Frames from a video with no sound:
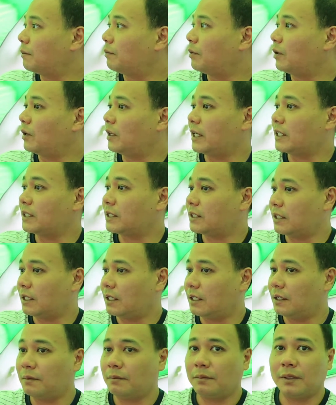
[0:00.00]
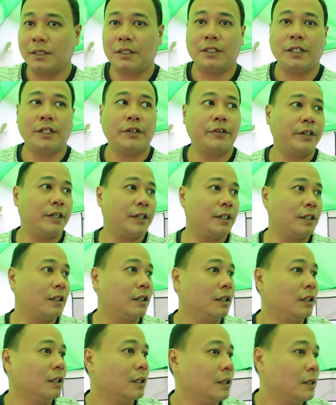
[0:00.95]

polyester material.